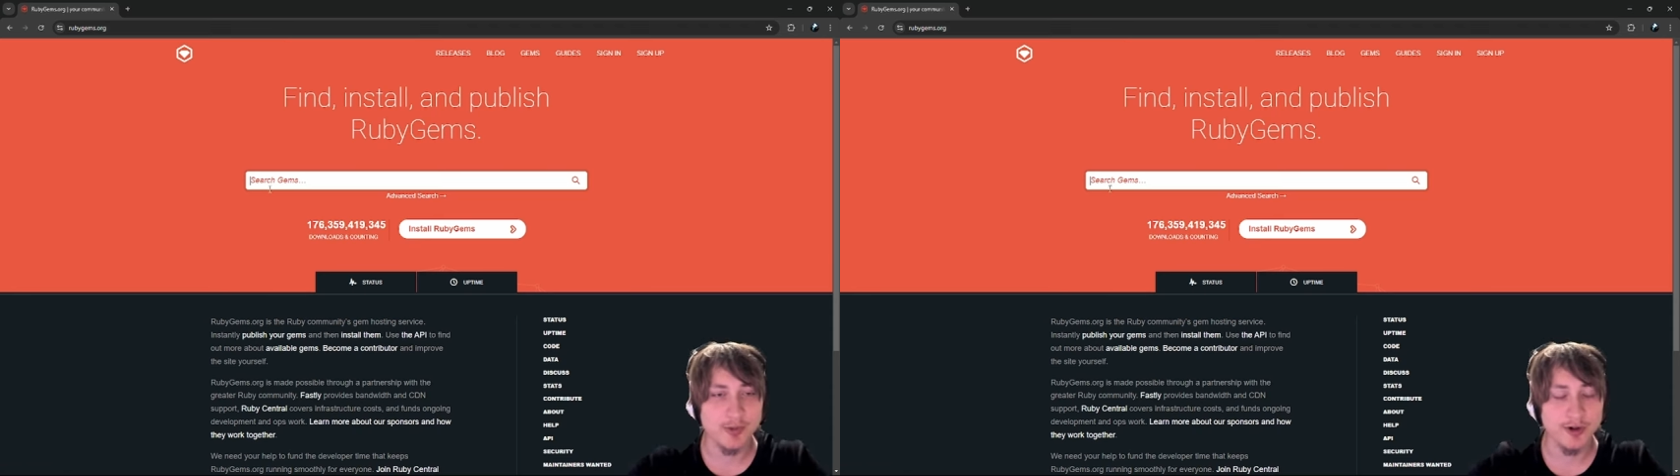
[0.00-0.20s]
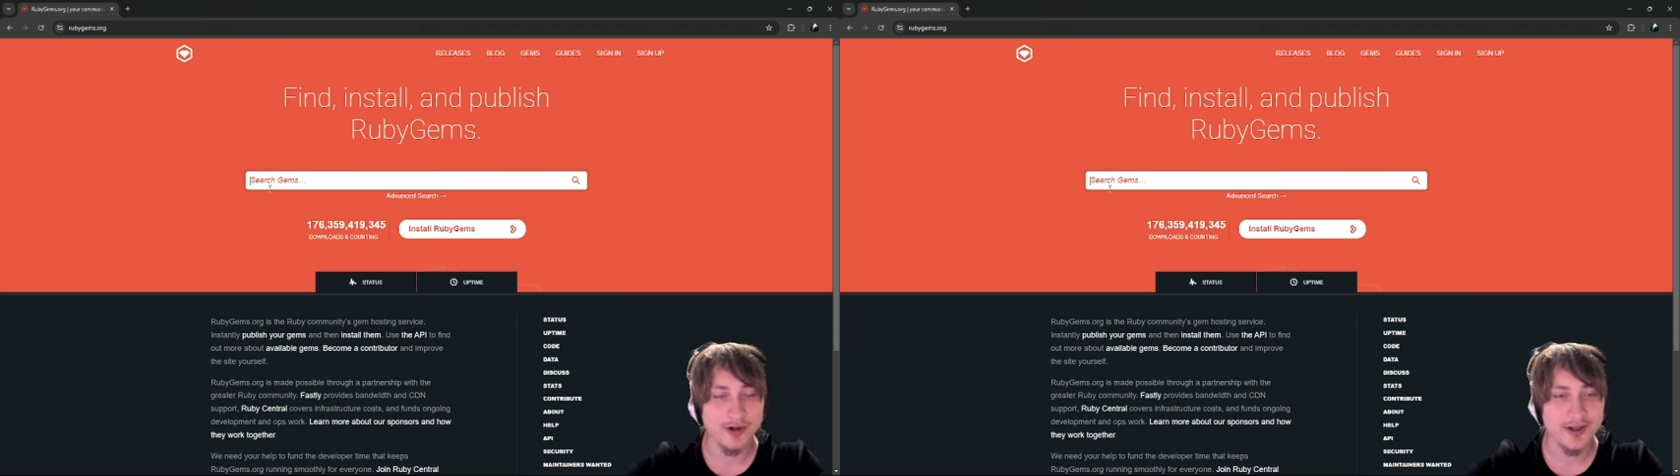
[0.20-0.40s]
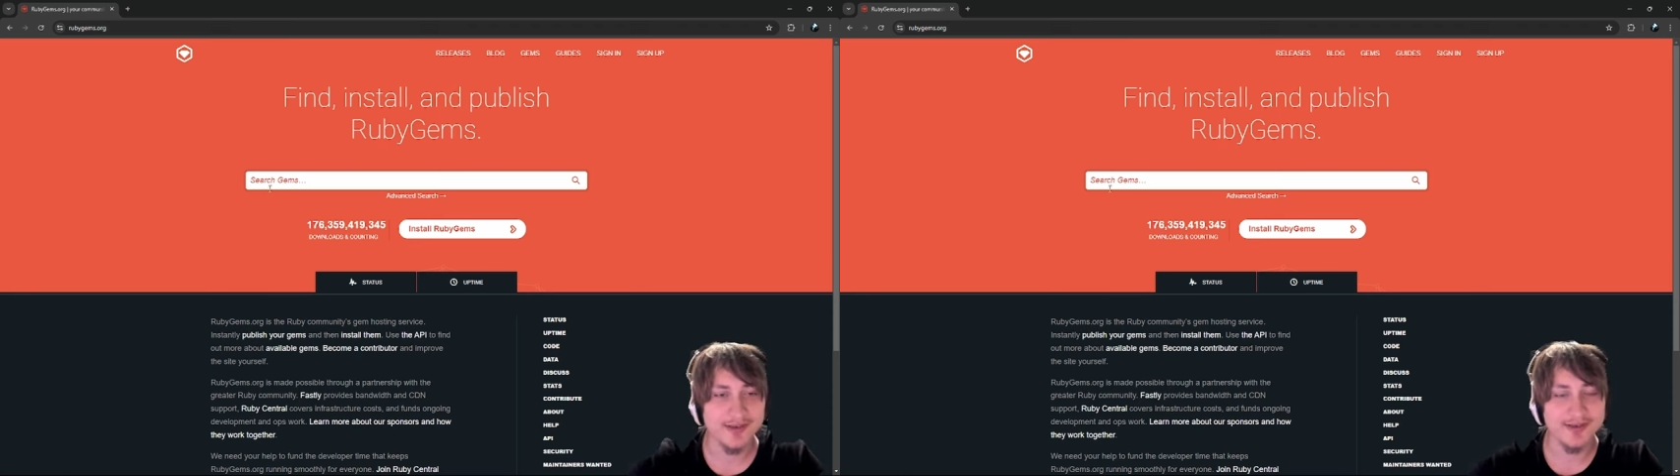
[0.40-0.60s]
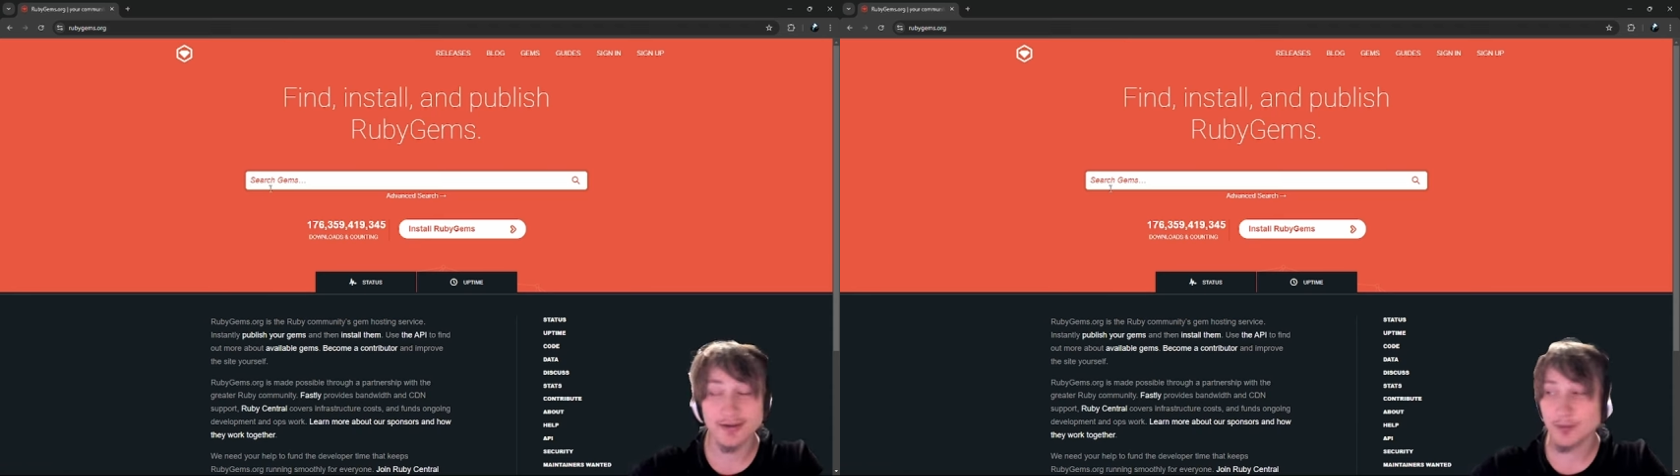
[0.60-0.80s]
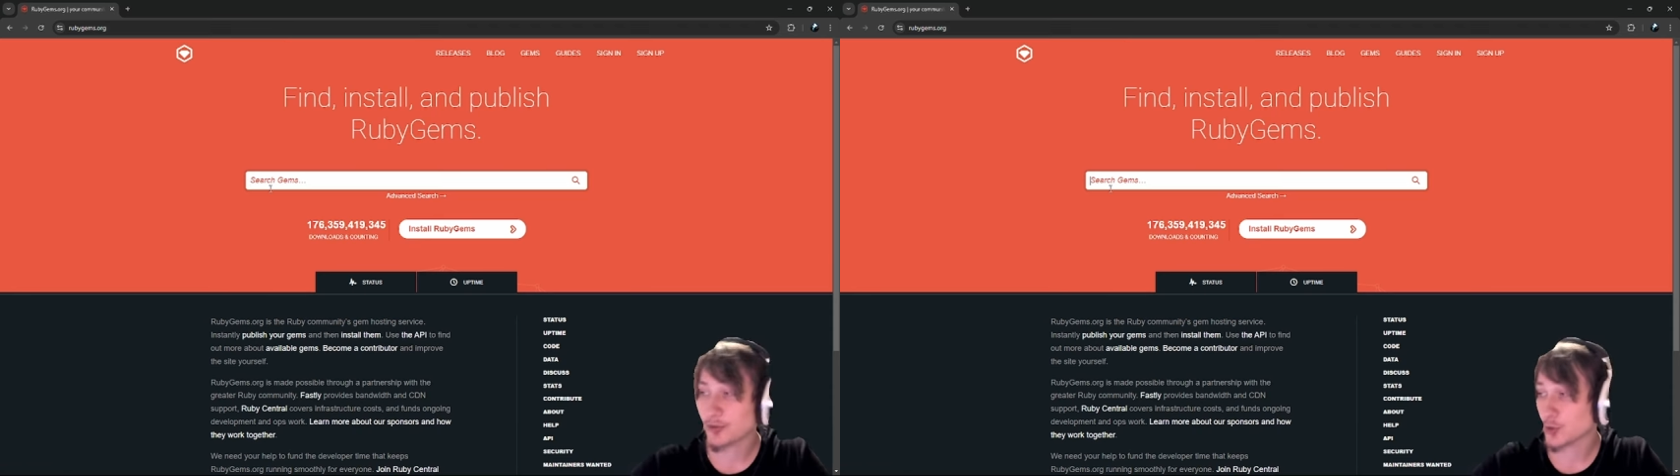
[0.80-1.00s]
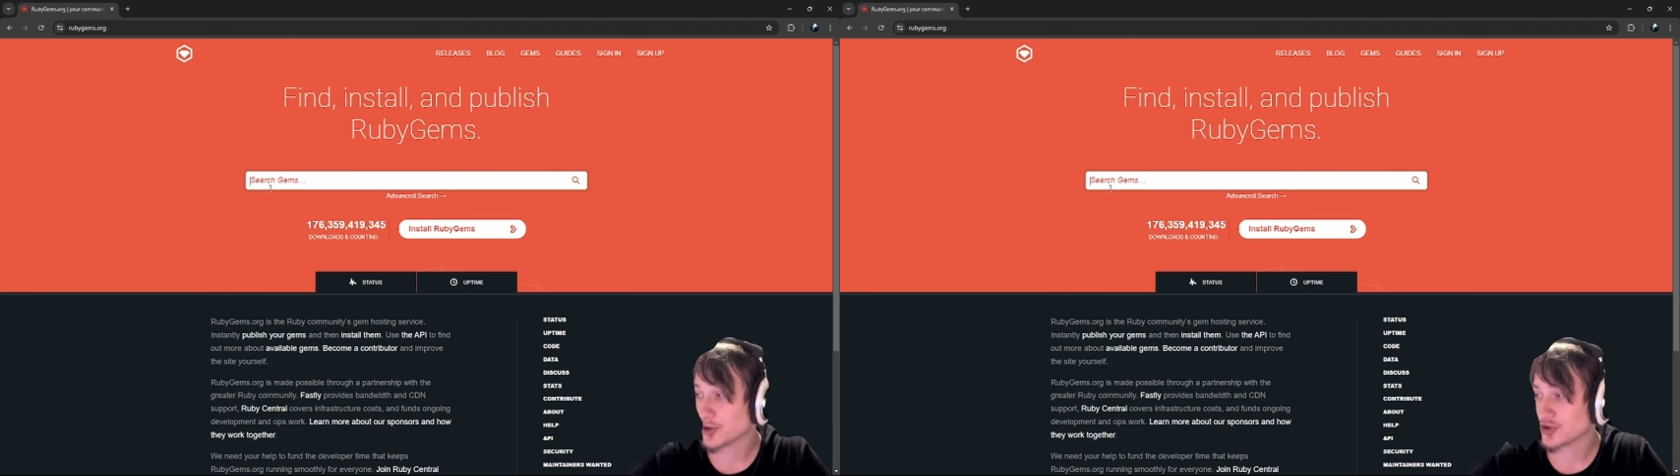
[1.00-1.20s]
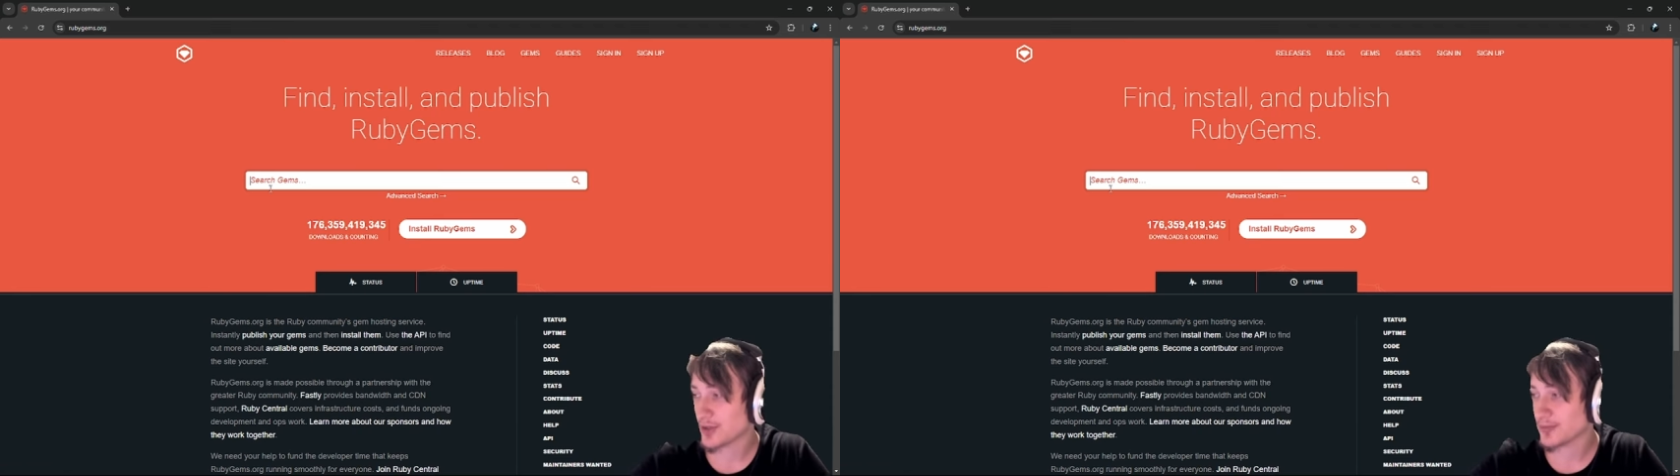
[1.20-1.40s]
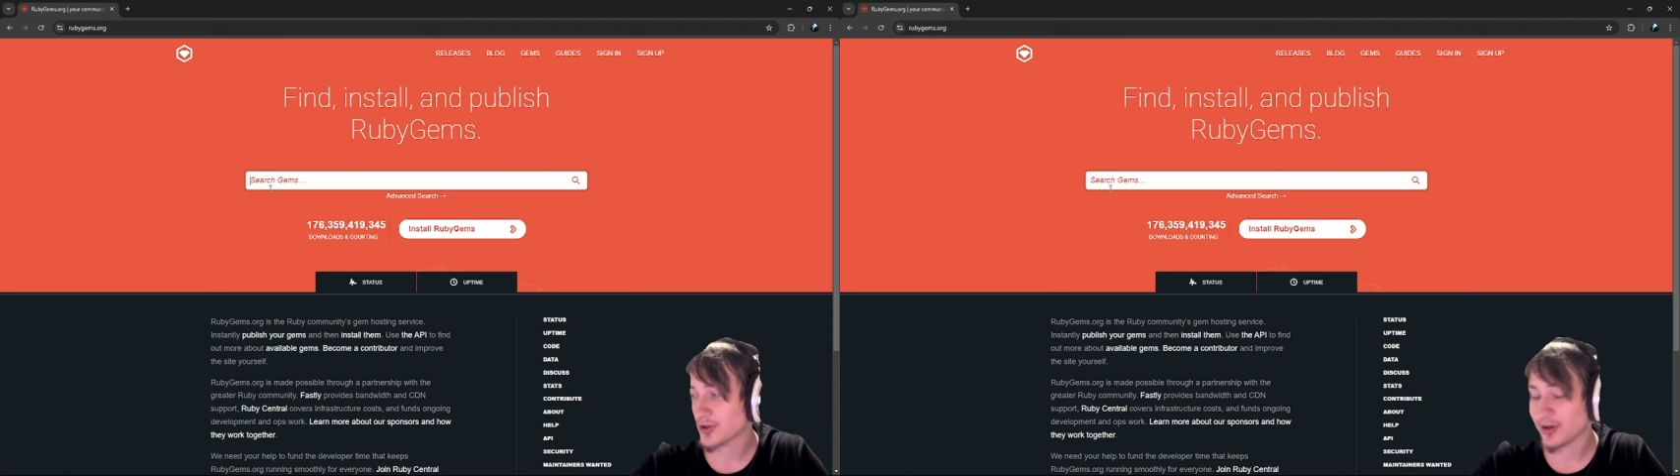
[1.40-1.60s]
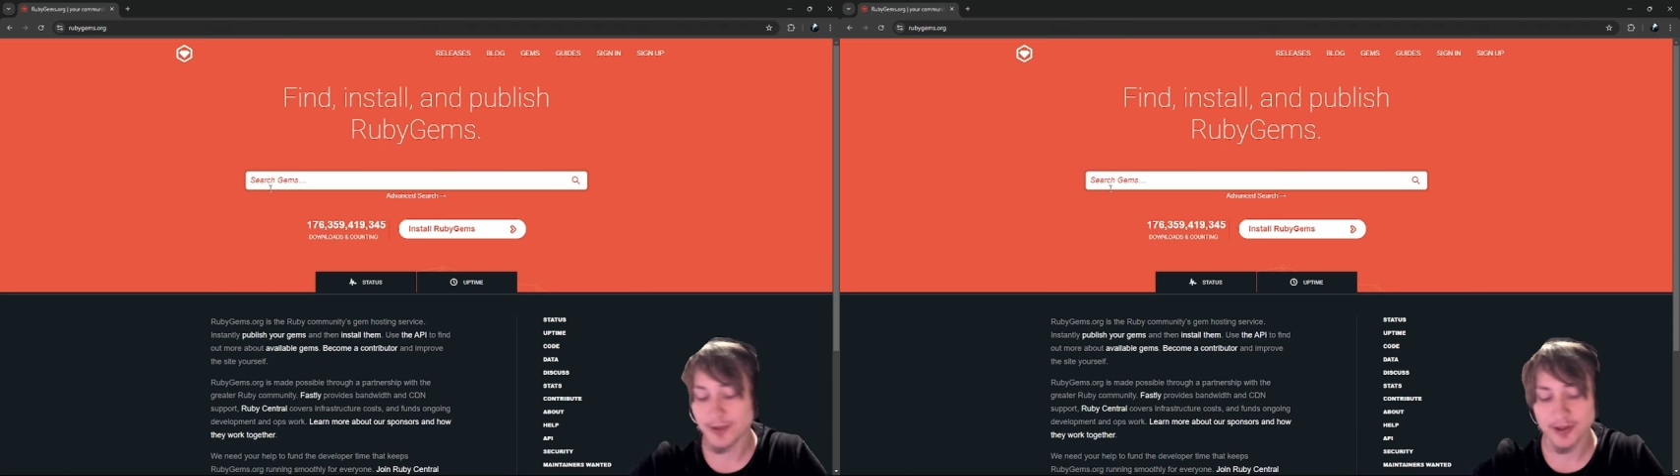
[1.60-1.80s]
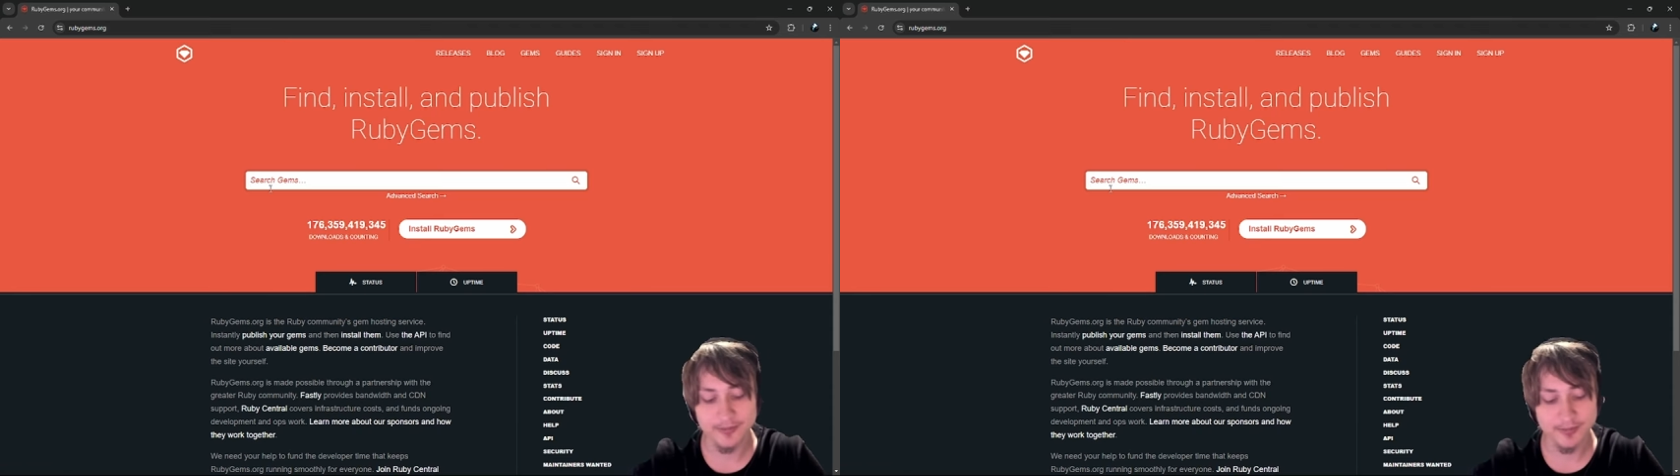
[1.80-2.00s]
word and see what sort of gems come
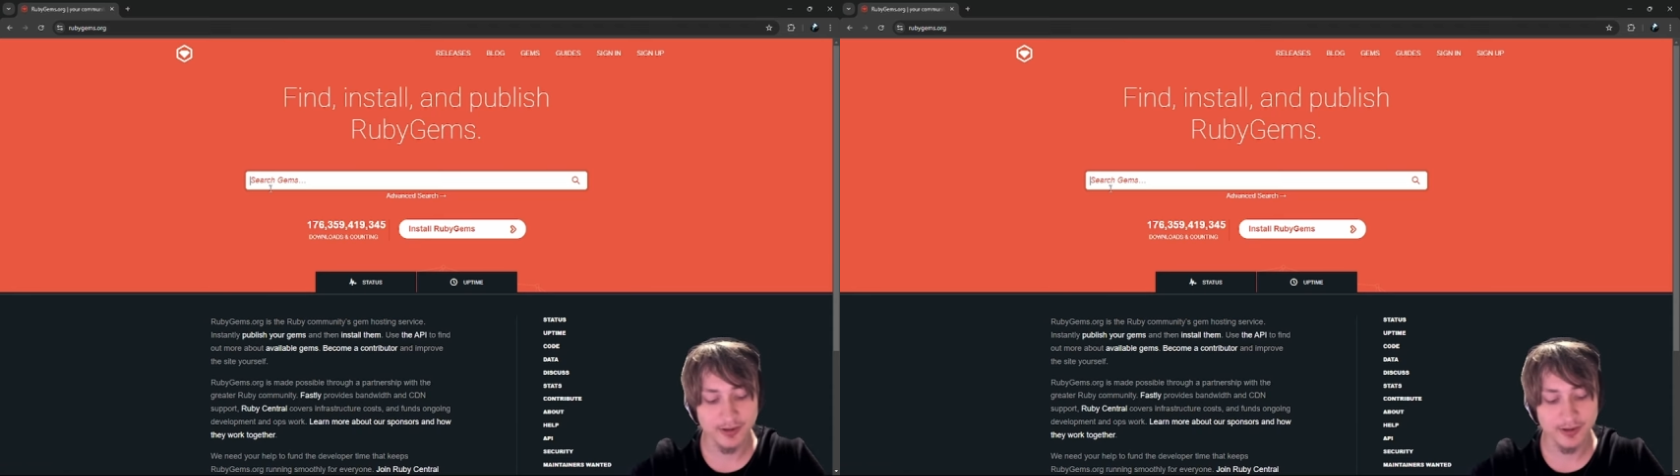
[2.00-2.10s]
out?